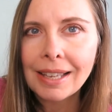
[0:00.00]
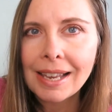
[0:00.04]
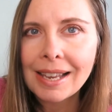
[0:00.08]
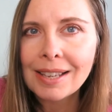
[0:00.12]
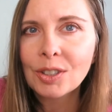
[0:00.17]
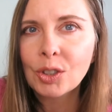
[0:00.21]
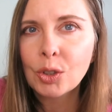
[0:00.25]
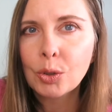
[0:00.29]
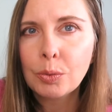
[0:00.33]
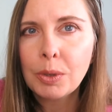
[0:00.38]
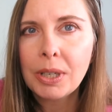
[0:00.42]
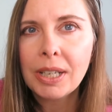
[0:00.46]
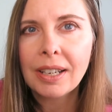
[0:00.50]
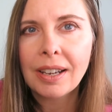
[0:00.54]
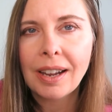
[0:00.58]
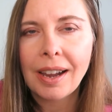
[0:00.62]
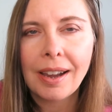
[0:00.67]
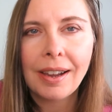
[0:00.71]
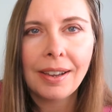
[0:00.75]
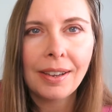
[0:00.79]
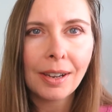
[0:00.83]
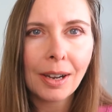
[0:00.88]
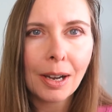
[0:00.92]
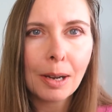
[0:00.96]
Last week
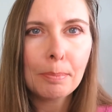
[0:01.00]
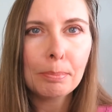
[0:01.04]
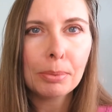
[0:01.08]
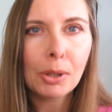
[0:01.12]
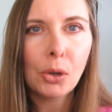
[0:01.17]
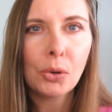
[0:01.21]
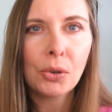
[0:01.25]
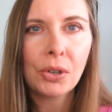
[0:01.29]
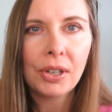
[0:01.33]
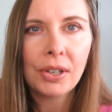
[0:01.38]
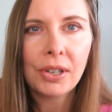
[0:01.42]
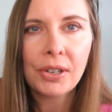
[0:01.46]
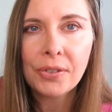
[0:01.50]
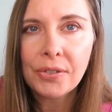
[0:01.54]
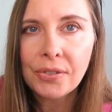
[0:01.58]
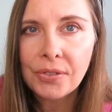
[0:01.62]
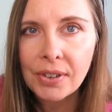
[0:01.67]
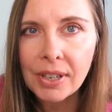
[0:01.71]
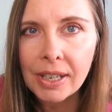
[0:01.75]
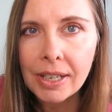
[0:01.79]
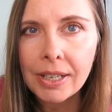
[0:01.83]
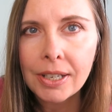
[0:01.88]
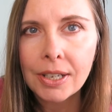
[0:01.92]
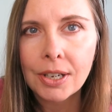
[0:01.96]
I uploaded a
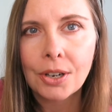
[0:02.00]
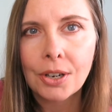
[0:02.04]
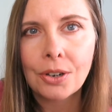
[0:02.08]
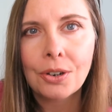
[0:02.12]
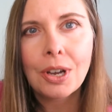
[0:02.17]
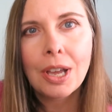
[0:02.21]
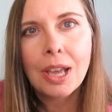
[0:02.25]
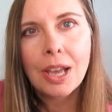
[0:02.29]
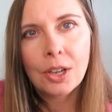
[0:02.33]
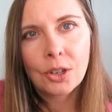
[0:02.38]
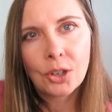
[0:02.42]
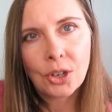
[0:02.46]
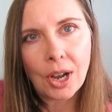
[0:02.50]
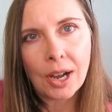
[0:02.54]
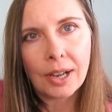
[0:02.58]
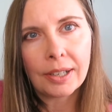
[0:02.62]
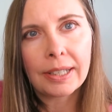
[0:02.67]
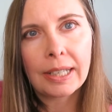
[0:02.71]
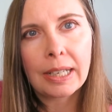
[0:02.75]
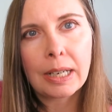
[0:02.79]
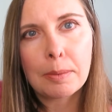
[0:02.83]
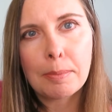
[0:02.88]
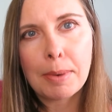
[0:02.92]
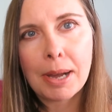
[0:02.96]
video
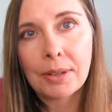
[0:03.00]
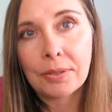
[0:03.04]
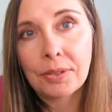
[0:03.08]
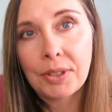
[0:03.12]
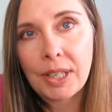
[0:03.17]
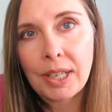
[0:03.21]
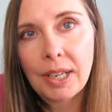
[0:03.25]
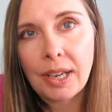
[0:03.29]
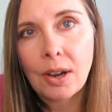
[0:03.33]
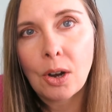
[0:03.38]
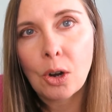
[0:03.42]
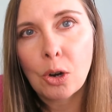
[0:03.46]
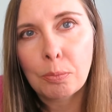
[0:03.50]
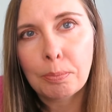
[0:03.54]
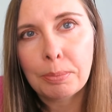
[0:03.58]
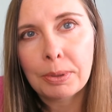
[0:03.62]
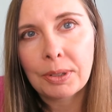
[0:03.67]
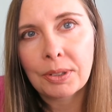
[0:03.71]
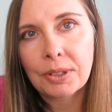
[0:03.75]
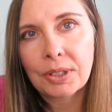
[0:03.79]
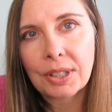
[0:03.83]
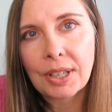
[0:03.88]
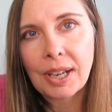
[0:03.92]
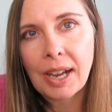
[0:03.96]
talking about the
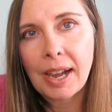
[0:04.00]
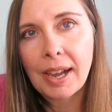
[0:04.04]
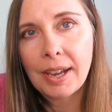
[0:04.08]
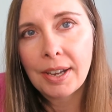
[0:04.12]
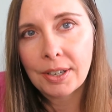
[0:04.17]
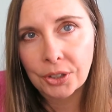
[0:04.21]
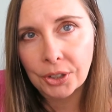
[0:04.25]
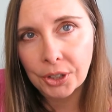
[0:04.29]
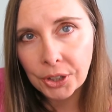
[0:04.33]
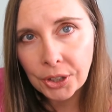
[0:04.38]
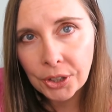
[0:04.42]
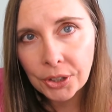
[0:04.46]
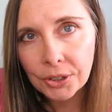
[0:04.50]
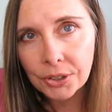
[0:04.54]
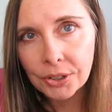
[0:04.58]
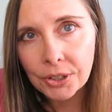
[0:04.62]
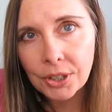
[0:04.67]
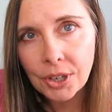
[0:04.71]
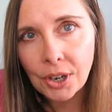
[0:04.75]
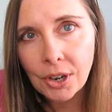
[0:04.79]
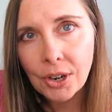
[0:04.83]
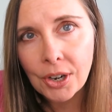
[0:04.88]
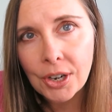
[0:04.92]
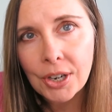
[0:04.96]
OpenSky
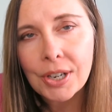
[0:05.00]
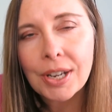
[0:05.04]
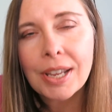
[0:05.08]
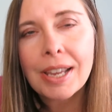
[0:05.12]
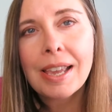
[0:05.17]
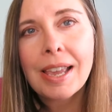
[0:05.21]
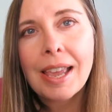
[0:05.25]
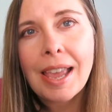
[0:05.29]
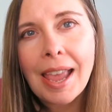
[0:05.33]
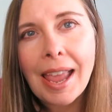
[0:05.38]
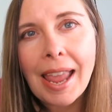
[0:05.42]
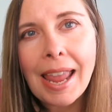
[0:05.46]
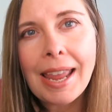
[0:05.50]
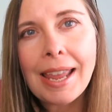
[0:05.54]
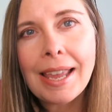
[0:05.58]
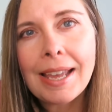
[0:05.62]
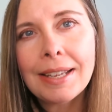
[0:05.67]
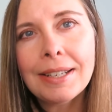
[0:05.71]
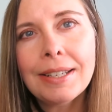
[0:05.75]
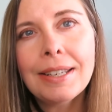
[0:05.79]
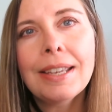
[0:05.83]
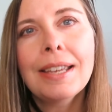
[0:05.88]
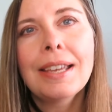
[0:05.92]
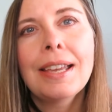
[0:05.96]
secured card,
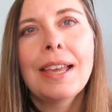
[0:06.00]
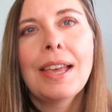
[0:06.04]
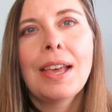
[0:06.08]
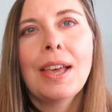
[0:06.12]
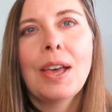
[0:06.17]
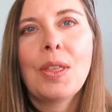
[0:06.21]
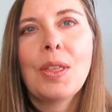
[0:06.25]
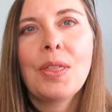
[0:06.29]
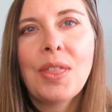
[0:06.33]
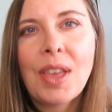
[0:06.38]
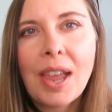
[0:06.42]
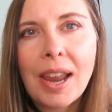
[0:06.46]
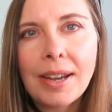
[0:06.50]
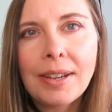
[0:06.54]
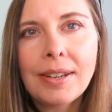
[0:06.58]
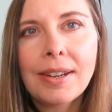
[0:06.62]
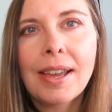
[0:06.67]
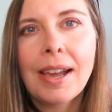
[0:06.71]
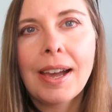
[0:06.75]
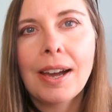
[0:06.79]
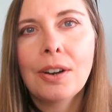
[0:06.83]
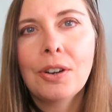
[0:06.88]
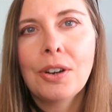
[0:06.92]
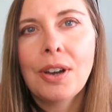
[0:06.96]
and they
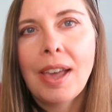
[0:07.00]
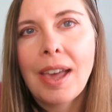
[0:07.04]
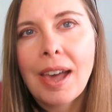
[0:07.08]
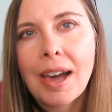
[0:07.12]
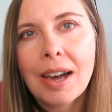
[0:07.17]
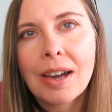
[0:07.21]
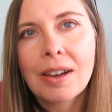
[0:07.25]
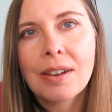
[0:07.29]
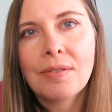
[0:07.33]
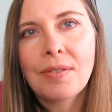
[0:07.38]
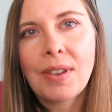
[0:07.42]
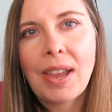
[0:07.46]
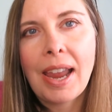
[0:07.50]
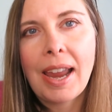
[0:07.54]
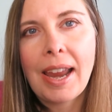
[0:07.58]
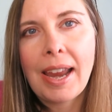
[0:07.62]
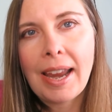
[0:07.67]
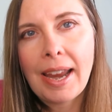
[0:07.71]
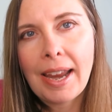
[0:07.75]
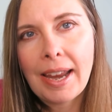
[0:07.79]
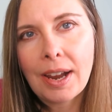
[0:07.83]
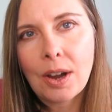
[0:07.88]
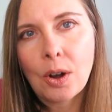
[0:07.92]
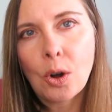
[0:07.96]
now have
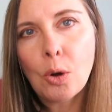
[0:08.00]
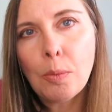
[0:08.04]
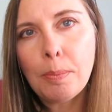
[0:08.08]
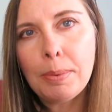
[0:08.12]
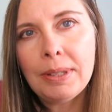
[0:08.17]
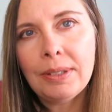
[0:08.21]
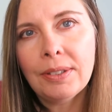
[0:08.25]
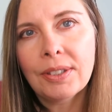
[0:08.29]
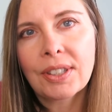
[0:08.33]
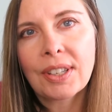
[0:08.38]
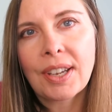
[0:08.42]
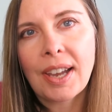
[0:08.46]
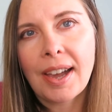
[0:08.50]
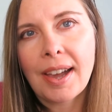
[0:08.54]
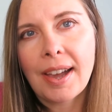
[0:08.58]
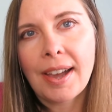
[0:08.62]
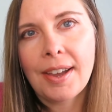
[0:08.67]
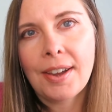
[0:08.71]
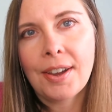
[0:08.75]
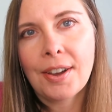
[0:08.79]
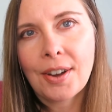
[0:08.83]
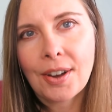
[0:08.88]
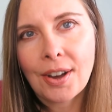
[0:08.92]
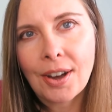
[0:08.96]
a
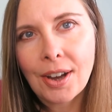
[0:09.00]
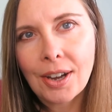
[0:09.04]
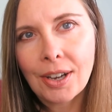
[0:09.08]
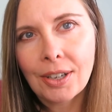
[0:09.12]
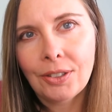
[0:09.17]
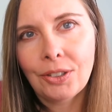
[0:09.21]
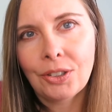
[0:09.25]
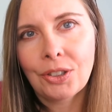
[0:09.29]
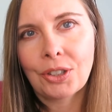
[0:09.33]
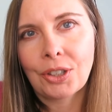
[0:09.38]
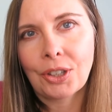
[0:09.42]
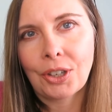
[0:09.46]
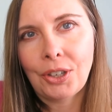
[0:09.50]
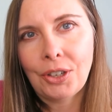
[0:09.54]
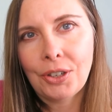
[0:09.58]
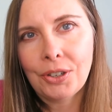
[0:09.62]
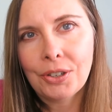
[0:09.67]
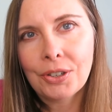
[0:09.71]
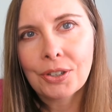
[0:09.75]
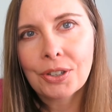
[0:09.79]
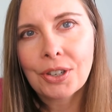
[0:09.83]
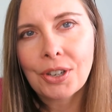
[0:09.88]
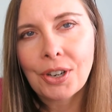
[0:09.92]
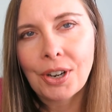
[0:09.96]
OpenSky
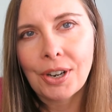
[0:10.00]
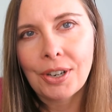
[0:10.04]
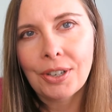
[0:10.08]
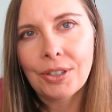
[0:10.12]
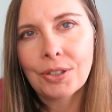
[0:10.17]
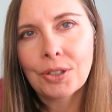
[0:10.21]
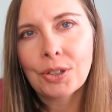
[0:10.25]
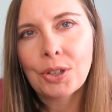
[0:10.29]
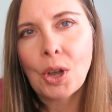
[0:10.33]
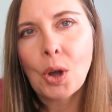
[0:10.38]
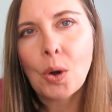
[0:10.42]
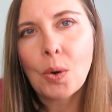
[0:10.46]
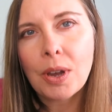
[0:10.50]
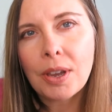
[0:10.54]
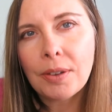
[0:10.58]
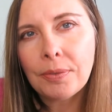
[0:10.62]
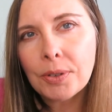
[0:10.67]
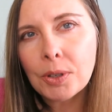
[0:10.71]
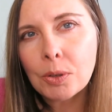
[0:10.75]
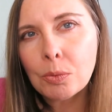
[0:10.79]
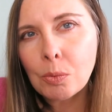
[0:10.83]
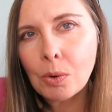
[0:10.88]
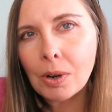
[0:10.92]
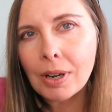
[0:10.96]
unsecured card. So
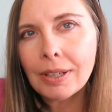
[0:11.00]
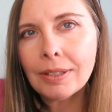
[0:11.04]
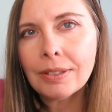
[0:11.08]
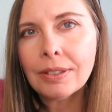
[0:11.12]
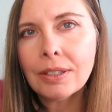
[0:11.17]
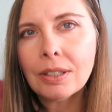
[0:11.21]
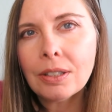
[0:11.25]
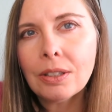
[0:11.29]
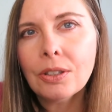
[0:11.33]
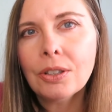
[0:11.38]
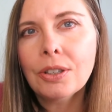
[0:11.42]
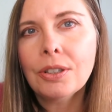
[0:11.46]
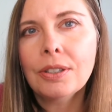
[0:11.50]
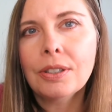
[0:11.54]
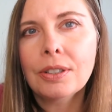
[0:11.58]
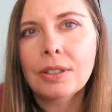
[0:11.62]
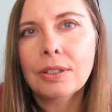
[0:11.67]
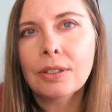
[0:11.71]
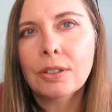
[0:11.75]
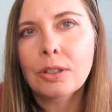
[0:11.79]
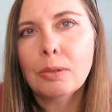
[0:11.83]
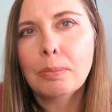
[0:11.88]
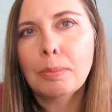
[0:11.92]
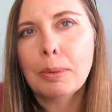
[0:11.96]
if you want to learn
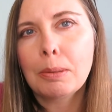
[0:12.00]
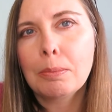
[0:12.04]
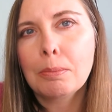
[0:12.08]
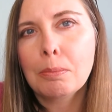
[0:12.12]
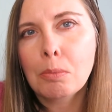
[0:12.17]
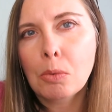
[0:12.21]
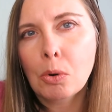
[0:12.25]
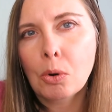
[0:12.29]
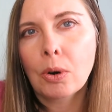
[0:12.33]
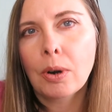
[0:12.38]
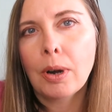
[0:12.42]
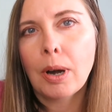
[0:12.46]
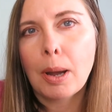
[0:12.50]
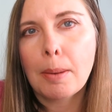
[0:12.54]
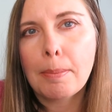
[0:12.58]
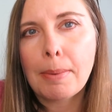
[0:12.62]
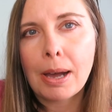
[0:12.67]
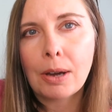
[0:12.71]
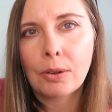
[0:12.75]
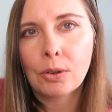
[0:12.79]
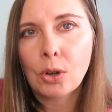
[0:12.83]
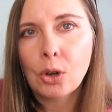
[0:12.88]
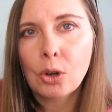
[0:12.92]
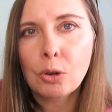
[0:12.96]
a little bit more
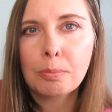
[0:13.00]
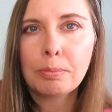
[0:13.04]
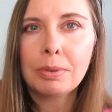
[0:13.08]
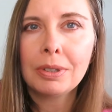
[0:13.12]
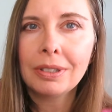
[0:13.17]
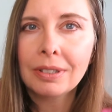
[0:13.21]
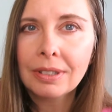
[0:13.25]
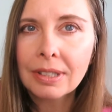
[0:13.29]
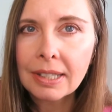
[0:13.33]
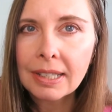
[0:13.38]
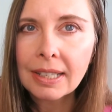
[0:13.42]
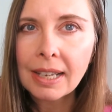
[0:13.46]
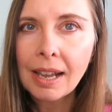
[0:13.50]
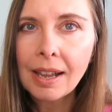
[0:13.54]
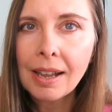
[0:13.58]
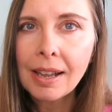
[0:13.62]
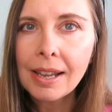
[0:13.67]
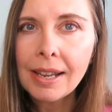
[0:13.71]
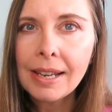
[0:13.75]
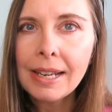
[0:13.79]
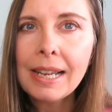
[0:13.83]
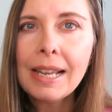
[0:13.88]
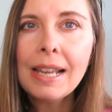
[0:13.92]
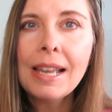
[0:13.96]
about
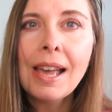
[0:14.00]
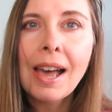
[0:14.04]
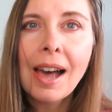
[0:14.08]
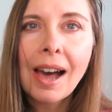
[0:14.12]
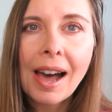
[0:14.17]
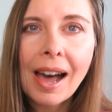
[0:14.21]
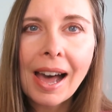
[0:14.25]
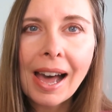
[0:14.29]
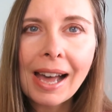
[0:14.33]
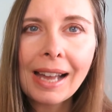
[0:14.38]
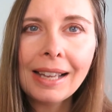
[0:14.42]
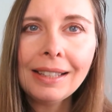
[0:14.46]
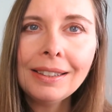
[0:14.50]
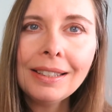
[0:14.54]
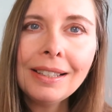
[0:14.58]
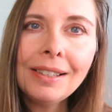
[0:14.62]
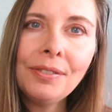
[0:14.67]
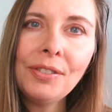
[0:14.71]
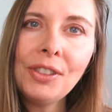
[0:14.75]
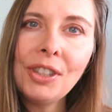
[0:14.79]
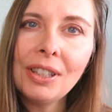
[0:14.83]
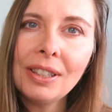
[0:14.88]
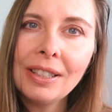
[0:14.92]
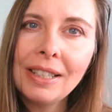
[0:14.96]
OpenSky, I
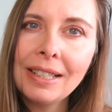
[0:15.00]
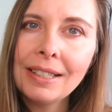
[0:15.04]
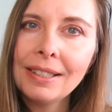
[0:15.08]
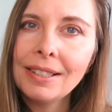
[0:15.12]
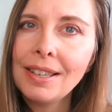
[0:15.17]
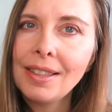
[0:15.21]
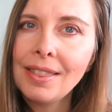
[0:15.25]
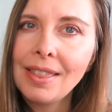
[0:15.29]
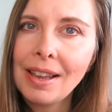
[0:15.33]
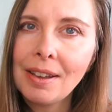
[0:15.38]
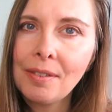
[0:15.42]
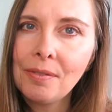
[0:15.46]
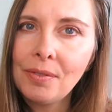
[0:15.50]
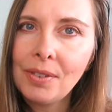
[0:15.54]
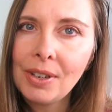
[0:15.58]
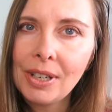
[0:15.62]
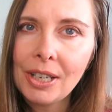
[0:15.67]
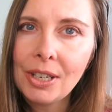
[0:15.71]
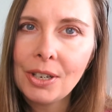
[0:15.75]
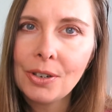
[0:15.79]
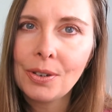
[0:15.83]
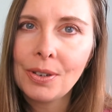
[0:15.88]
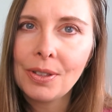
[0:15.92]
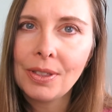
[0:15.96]
left the link to that
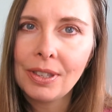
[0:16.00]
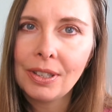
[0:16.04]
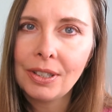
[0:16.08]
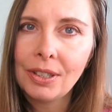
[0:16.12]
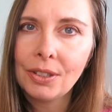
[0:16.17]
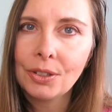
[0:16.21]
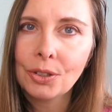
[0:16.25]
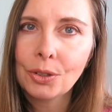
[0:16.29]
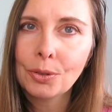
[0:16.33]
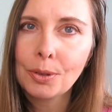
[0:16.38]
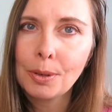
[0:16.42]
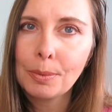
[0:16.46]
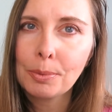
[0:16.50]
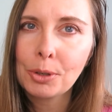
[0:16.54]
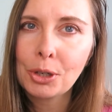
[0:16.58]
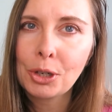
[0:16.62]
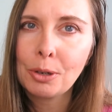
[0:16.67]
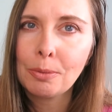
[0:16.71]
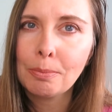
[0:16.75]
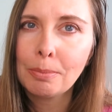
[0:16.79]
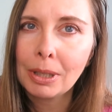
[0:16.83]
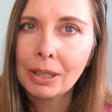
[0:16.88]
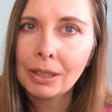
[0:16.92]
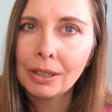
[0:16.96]
video in the
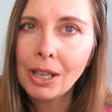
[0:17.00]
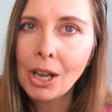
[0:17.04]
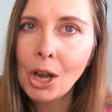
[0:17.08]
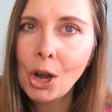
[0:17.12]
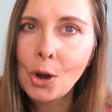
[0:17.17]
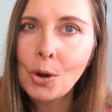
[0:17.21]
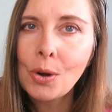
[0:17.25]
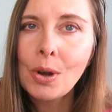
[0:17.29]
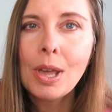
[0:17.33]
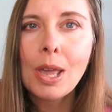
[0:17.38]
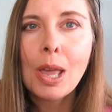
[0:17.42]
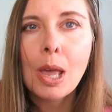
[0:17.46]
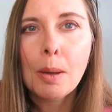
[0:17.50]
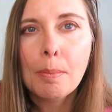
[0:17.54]
description below.